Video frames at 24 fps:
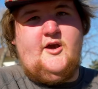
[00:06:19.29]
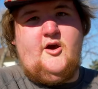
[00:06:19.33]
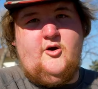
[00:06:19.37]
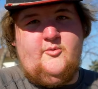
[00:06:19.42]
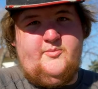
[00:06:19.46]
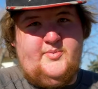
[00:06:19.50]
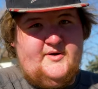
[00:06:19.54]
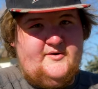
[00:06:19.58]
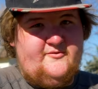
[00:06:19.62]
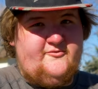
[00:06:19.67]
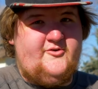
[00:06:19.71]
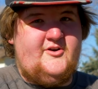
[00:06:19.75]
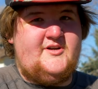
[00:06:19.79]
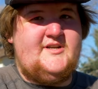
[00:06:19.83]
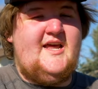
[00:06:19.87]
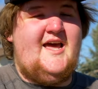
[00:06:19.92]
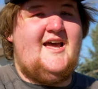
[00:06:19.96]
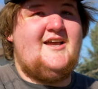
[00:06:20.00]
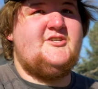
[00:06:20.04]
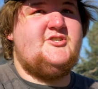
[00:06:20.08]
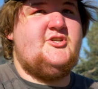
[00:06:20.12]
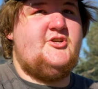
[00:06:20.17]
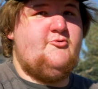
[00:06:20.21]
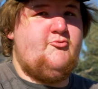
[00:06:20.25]
open for it to
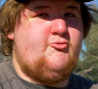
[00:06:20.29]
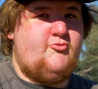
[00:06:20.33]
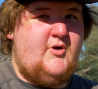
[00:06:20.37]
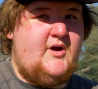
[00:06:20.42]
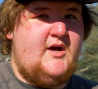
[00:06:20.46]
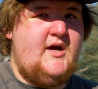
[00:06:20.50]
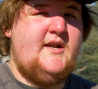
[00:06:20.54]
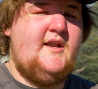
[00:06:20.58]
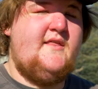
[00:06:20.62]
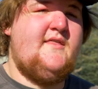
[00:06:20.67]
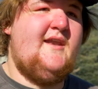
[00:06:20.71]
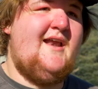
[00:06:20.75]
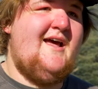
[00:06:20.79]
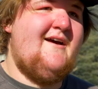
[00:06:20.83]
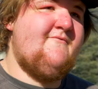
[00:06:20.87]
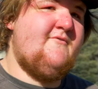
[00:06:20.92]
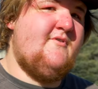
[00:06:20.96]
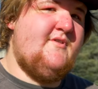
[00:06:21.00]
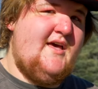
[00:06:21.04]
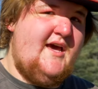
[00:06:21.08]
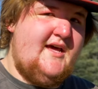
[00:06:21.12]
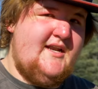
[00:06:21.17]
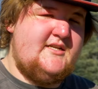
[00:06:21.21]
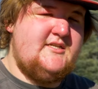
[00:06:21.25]
actually run, and then
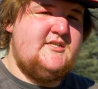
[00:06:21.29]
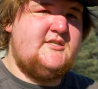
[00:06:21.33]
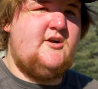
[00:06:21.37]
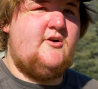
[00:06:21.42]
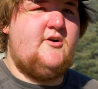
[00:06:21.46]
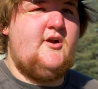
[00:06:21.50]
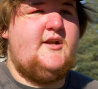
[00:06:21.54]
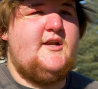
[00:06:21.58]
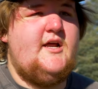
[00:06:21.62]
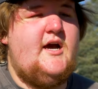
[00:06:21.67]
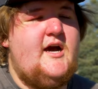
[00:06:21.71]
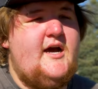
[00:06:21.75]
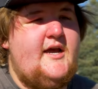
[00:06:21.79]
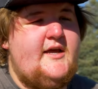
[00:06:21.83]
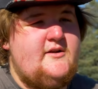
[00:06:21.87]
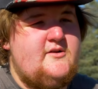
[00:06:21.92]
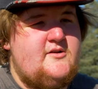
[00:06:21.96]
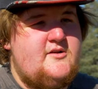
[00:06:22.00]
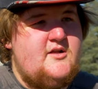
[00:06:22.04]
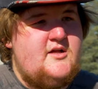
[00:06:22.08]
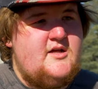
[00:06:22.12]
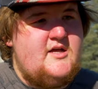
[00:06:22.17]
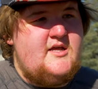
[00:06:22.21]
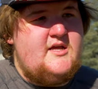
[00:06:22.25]
after that, it started to
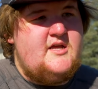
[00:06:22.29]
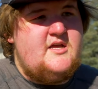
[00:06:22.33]
idle.